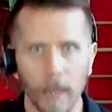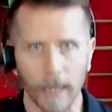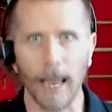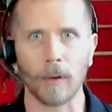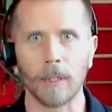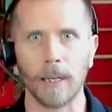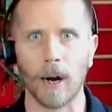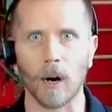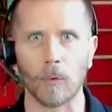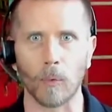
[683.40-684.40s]
counting
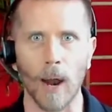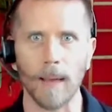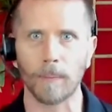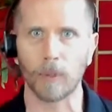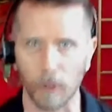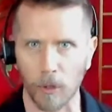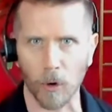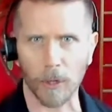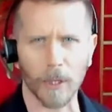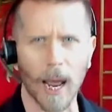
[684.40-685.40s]
our reps
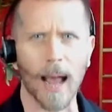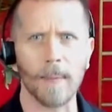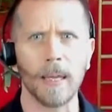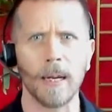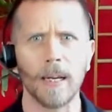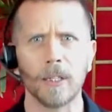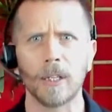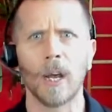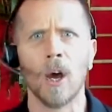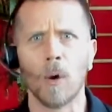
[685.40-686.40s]
or timing us.
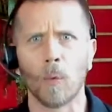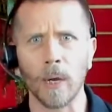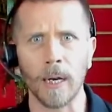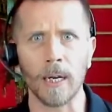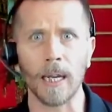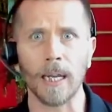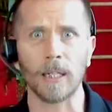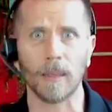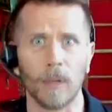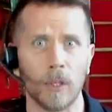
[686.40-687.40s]
We didn't need
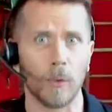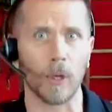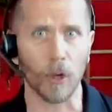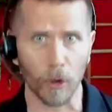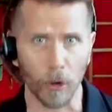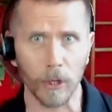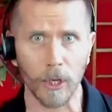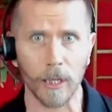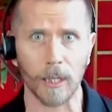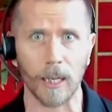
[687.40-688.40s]
someone to encourage
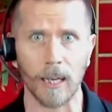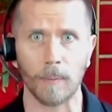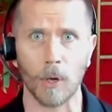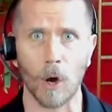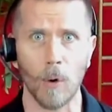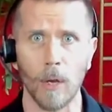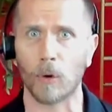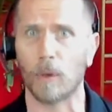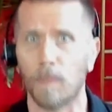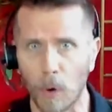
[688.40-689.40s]
us to keep going
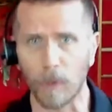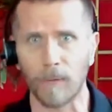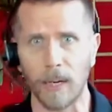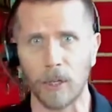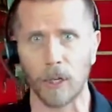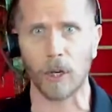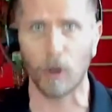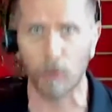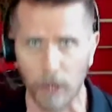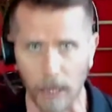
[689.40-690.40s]
or a motivation
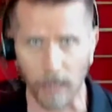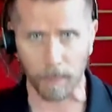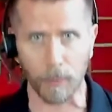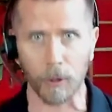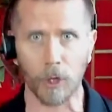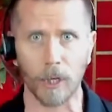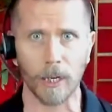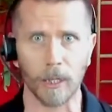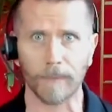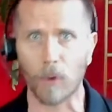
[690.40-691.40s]
coach to keep pushing
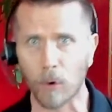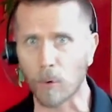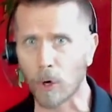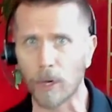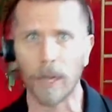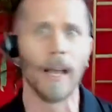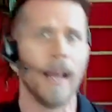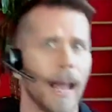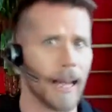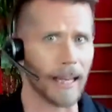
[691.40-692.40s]
us forward
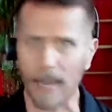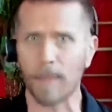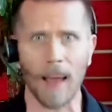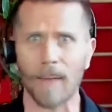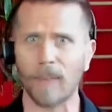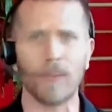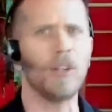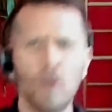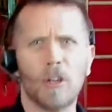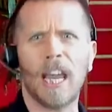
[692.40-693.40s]
and keep having fun.
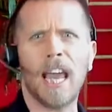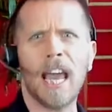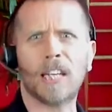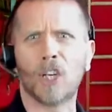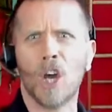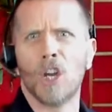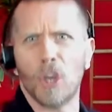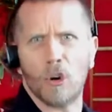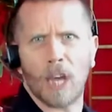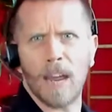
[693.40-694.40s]
You kids,
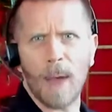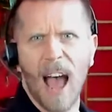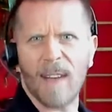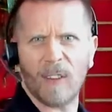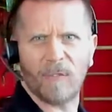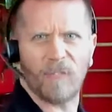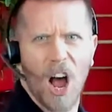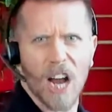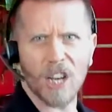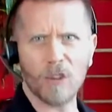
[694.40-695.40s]
you keep having
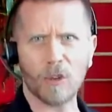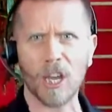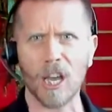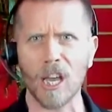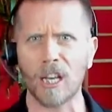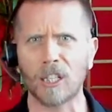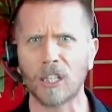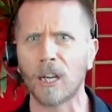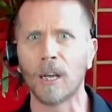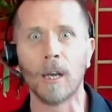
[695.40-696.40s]
fun, you
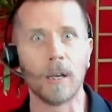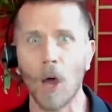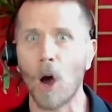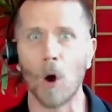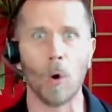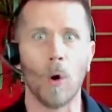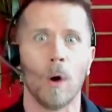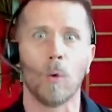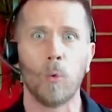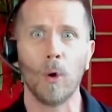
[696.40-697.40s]
kids. No,
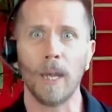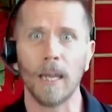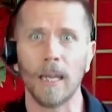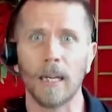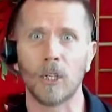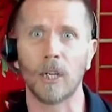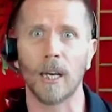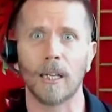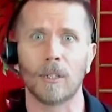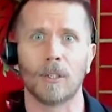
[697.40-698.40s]
we
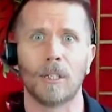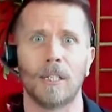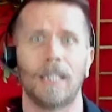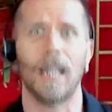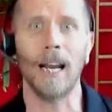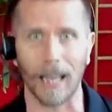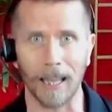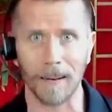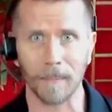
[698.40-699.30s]
just did it